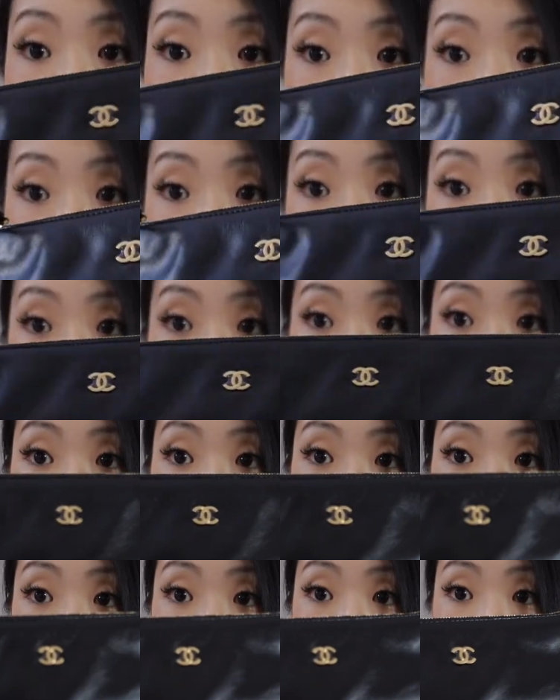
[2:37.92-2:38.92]
be the
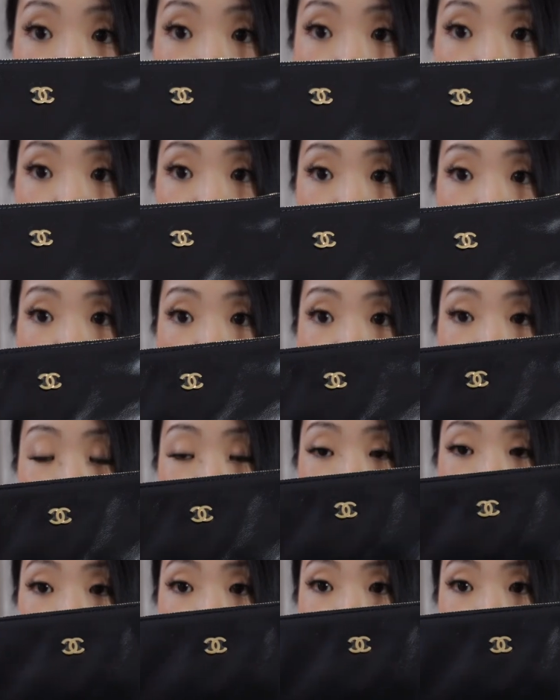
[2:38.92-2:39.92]
case on camera,
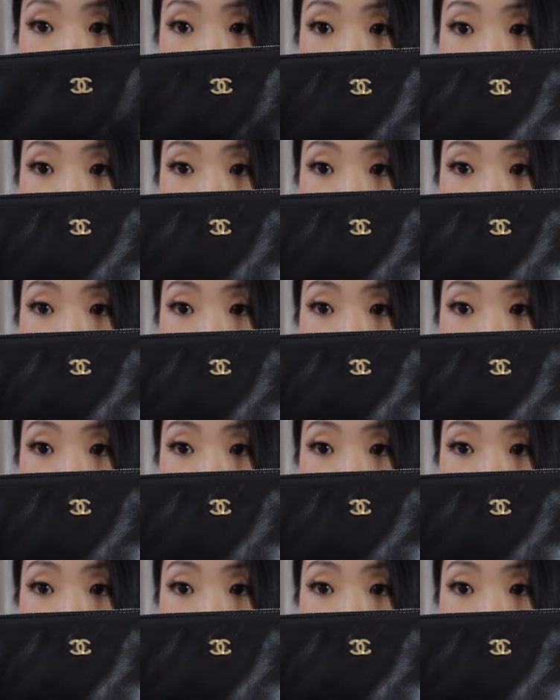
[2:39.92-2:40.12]
but